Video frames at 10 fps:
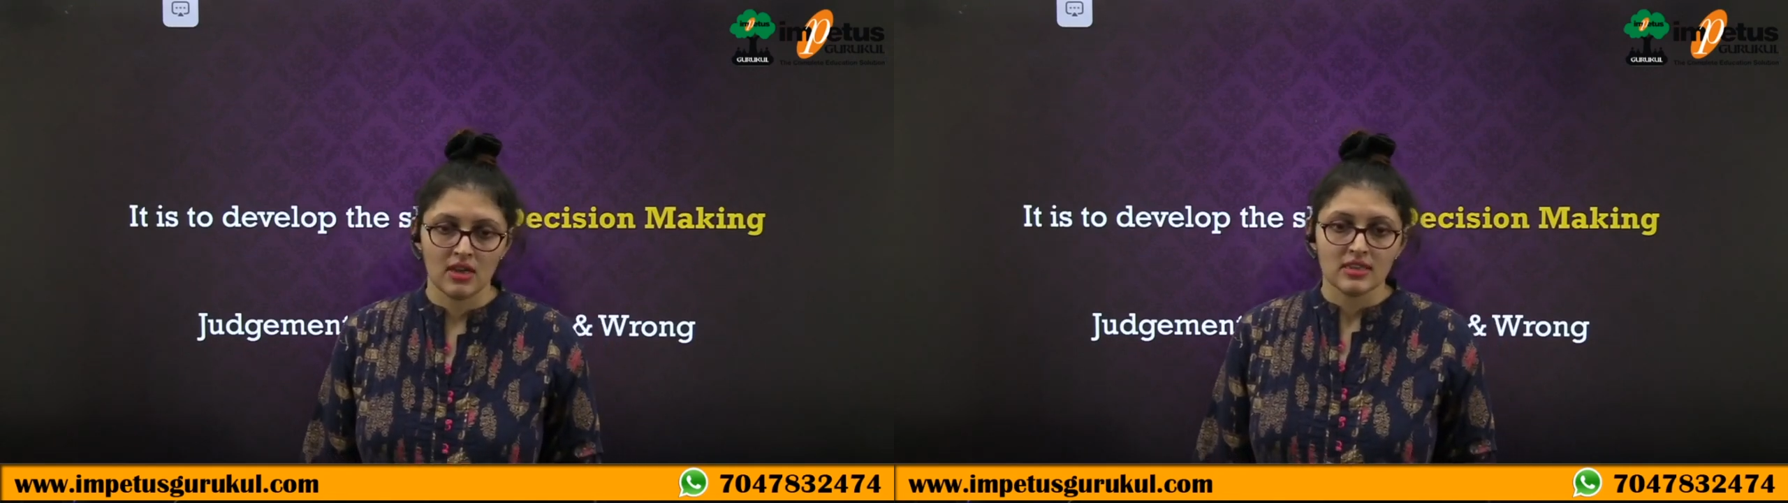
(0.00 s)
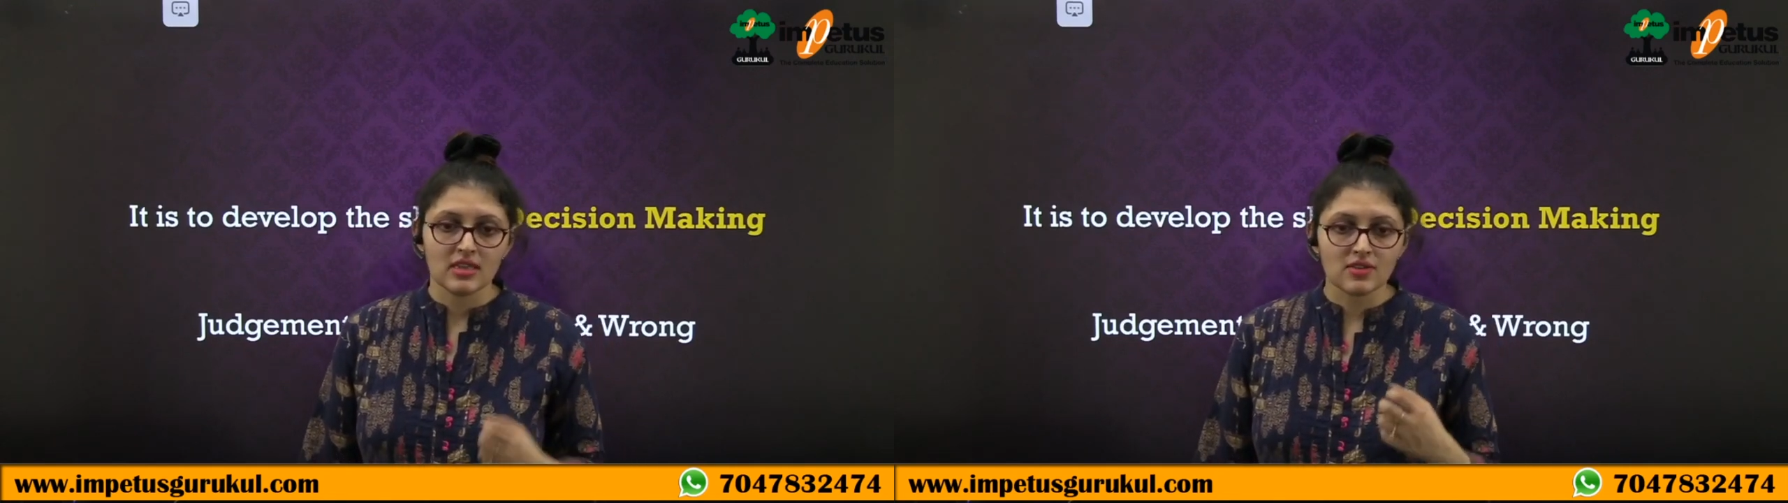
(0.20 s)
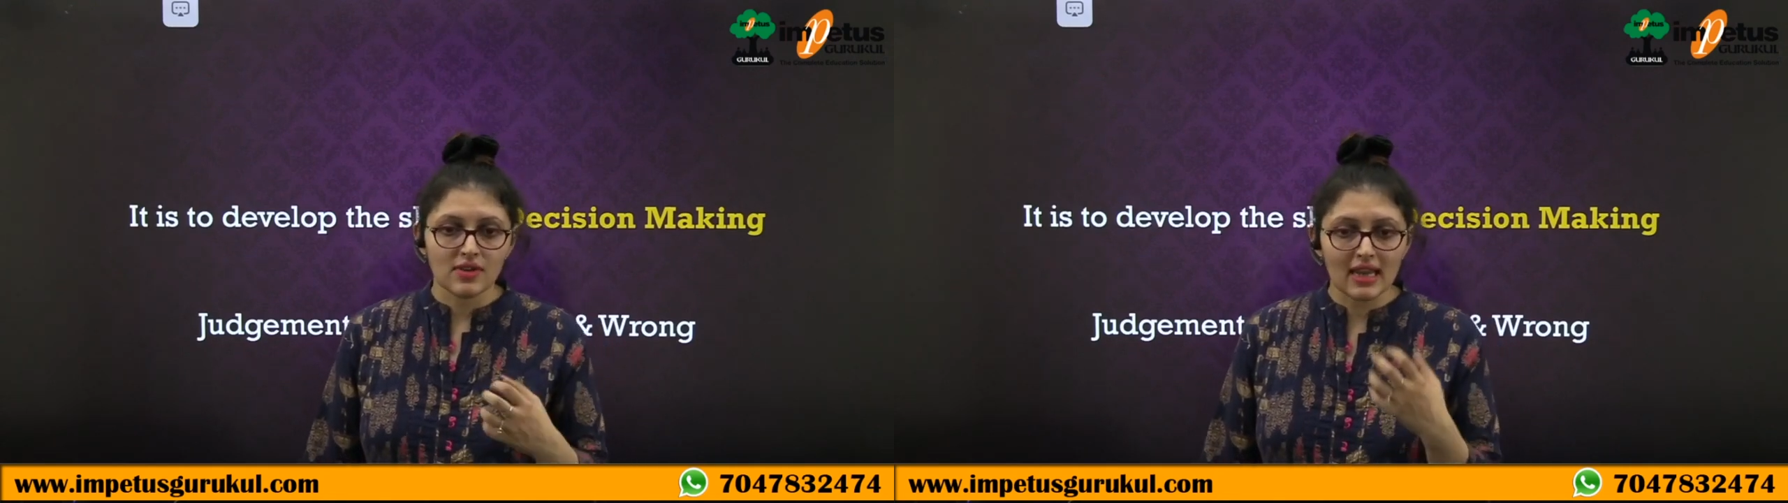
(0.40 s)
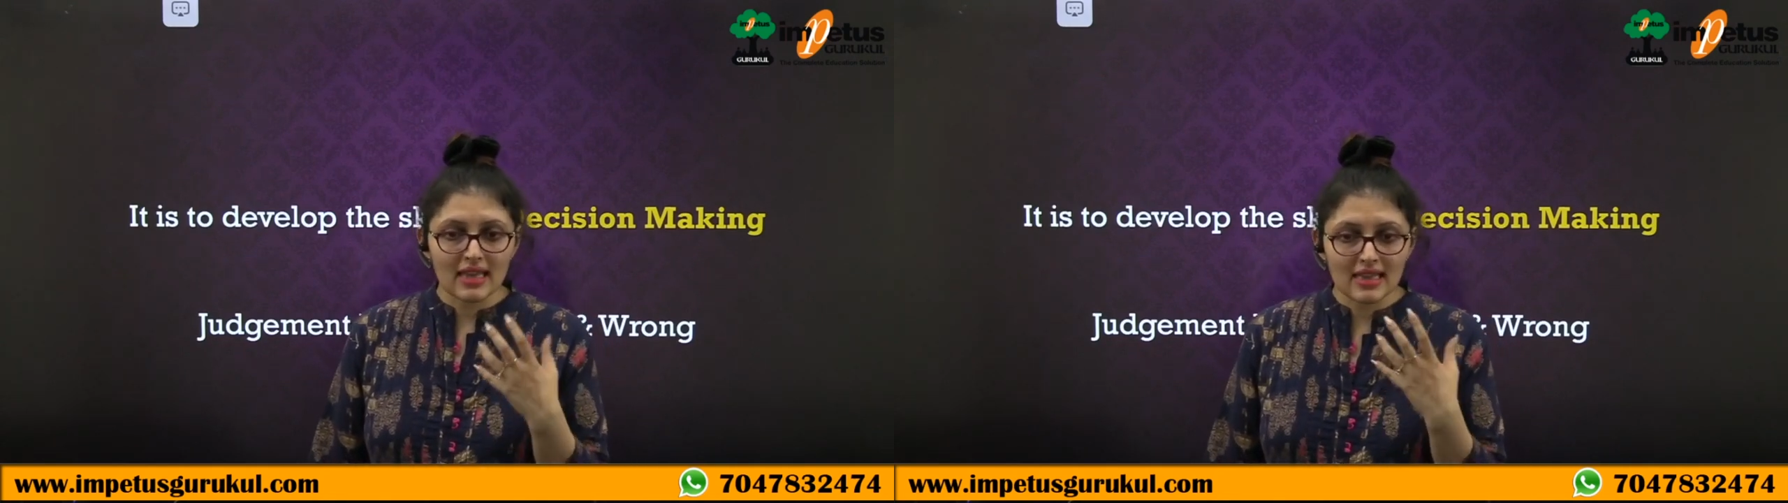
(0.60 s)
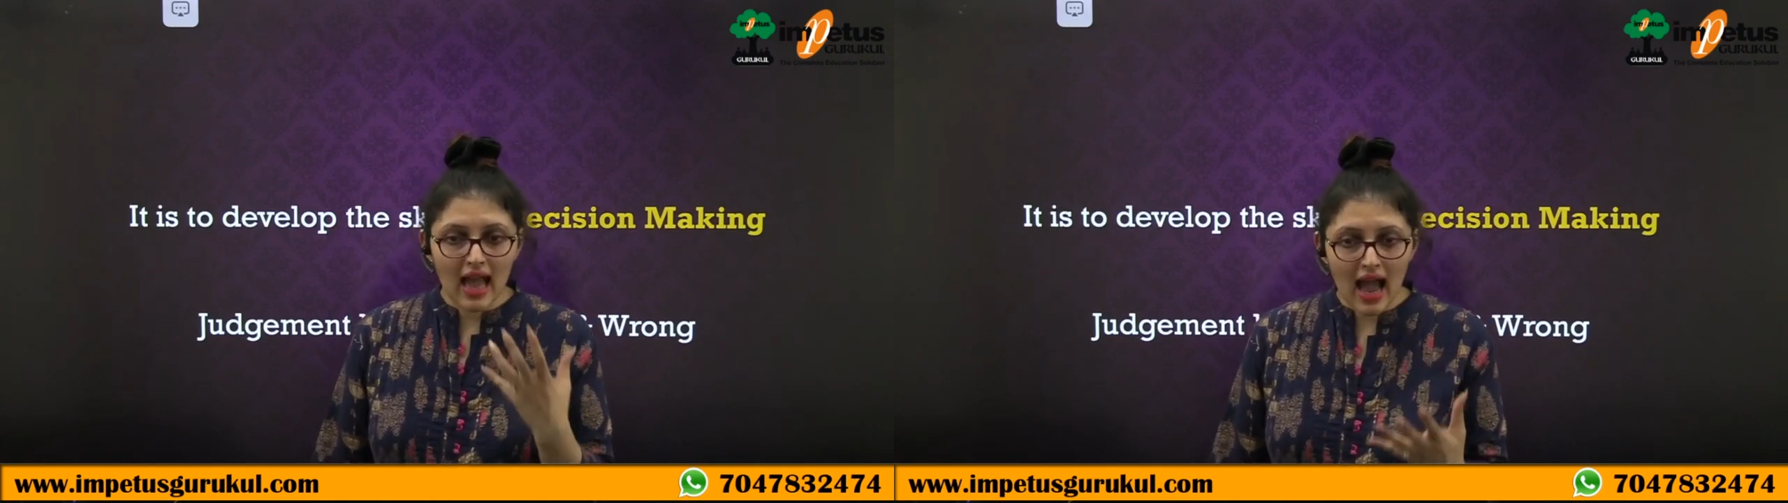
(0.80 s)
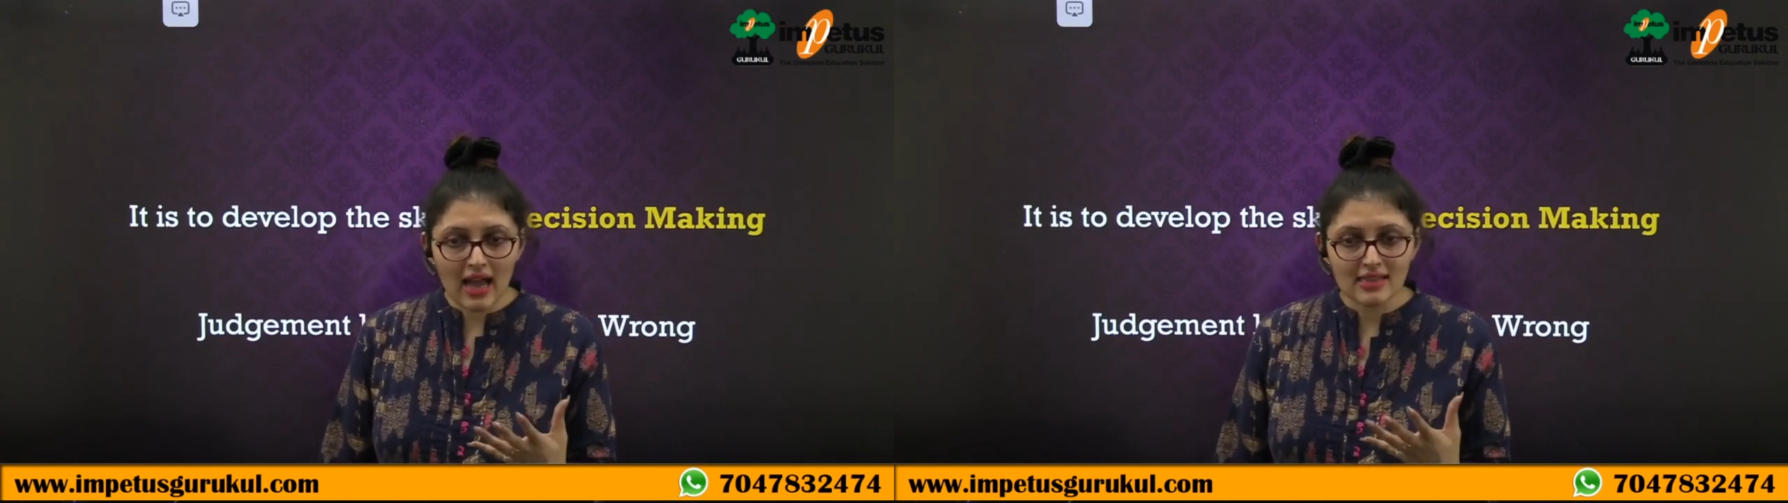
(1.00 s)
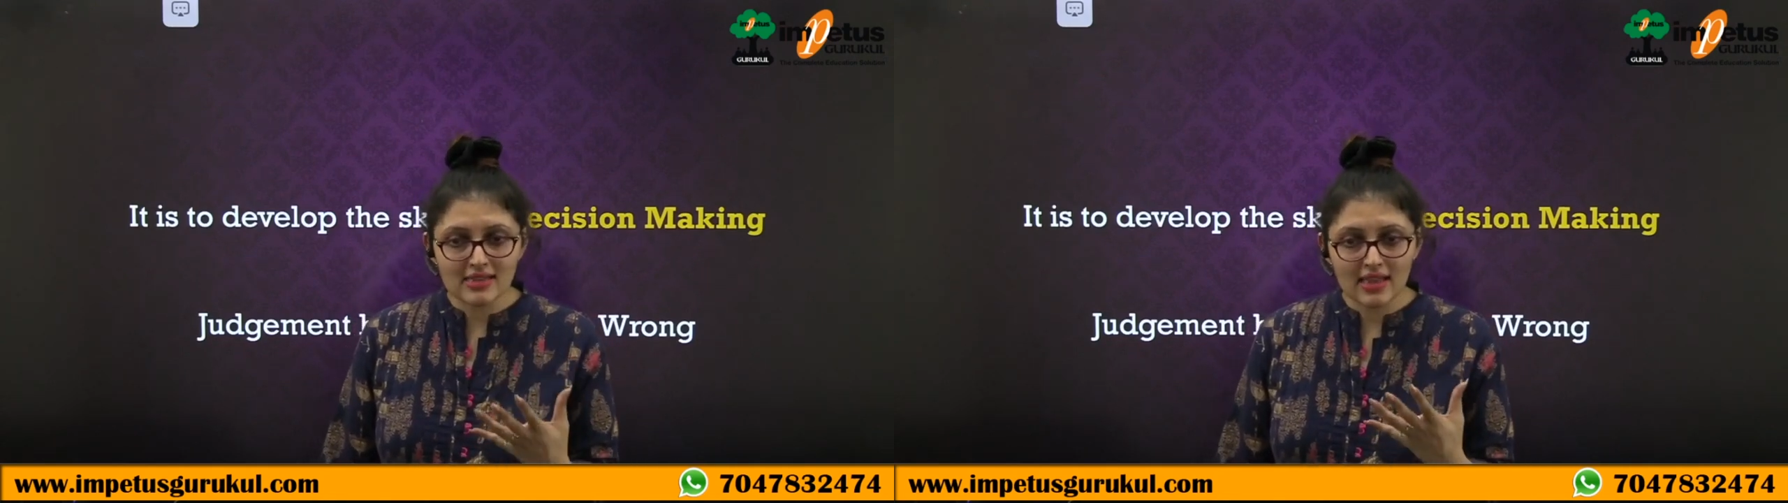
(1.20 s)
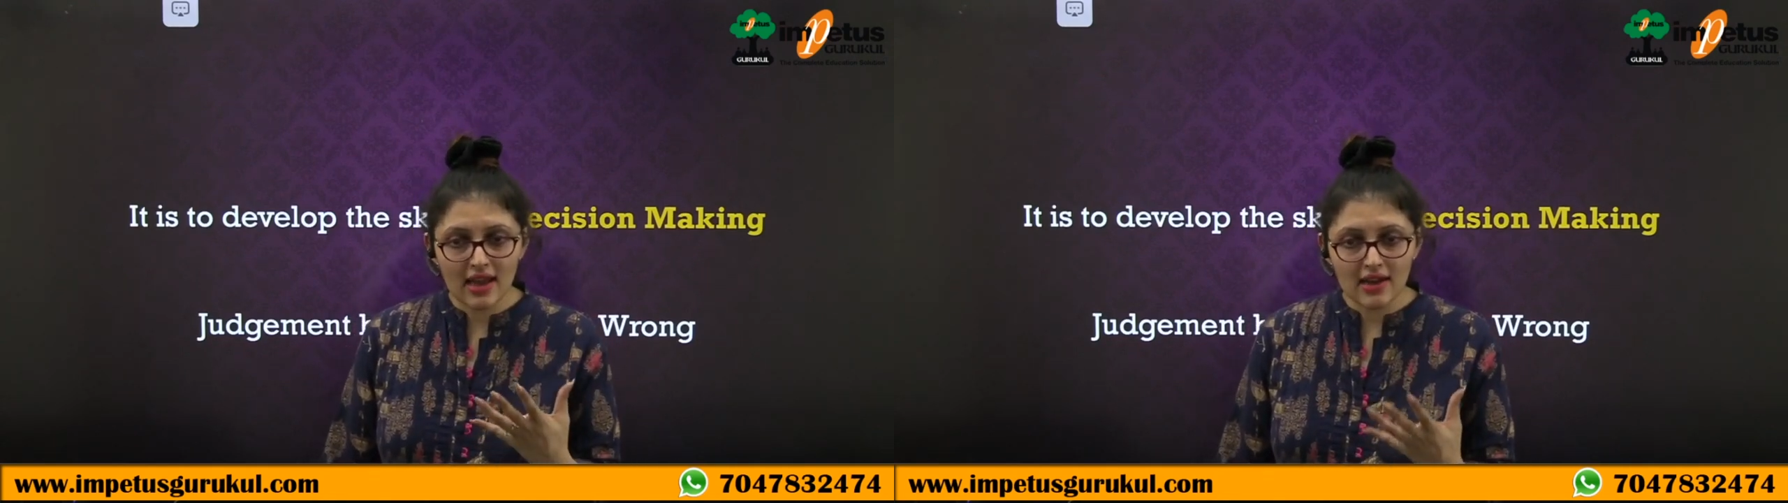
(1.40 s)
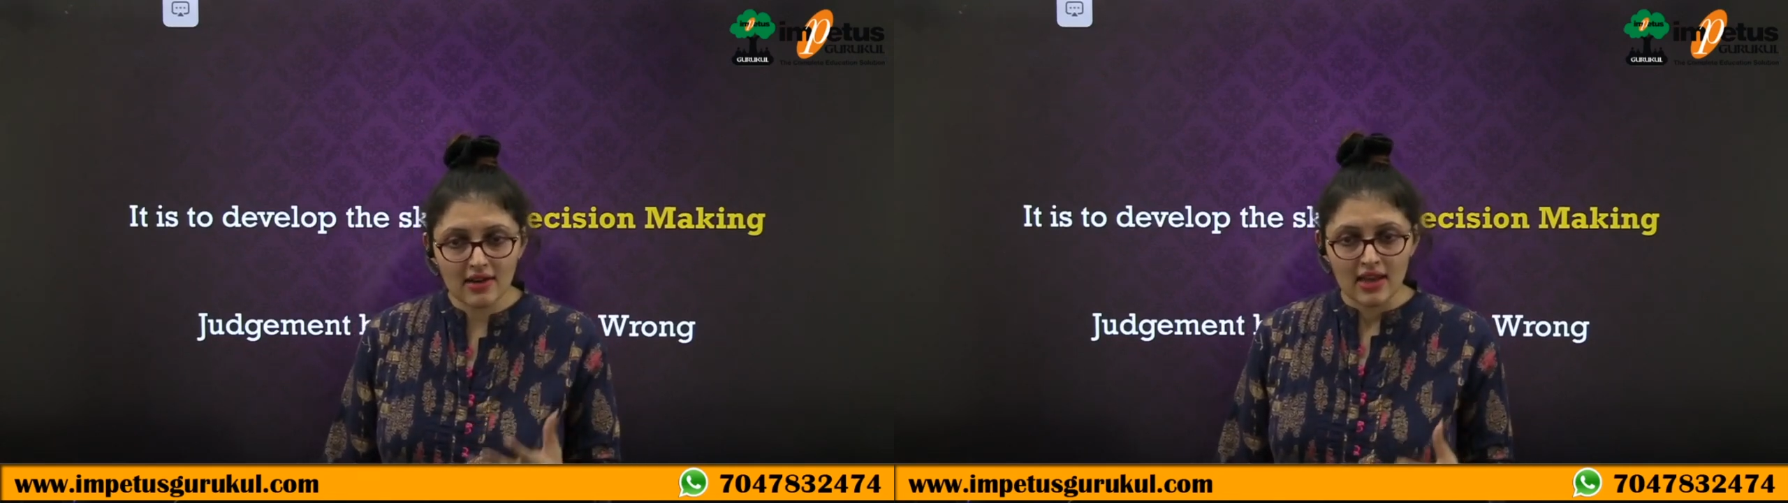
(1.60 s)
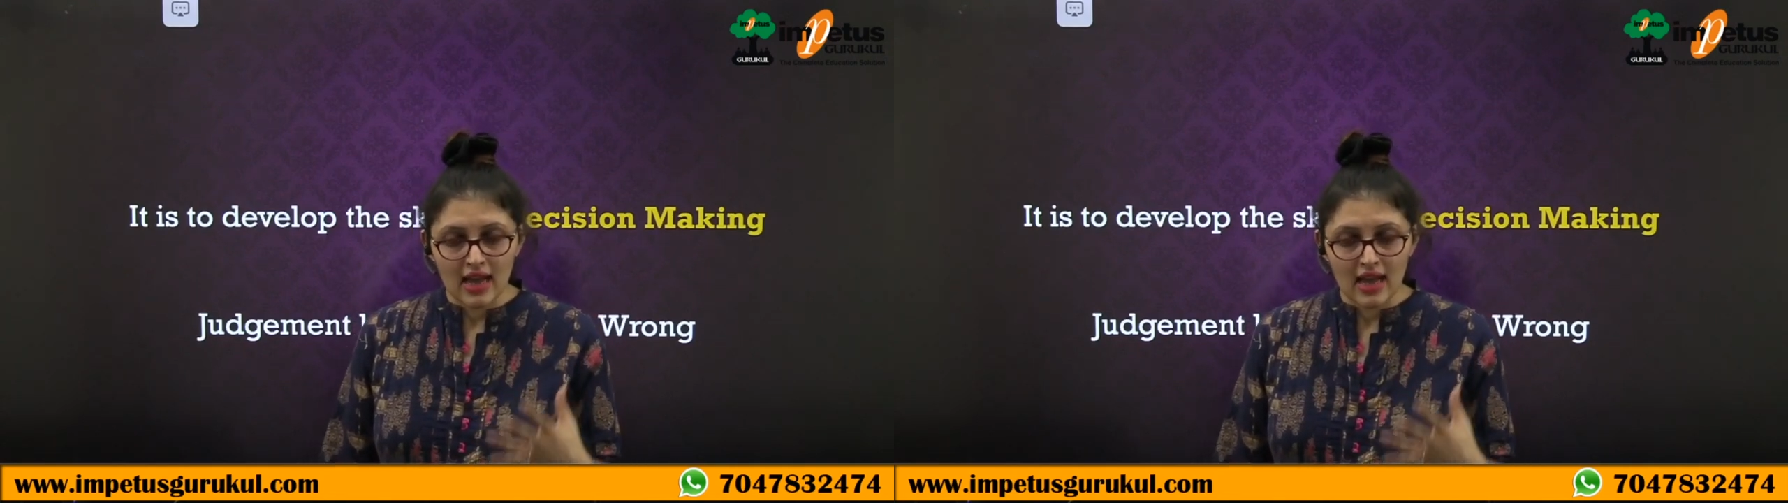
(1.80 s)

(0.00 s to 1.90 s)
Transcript: This will enhance their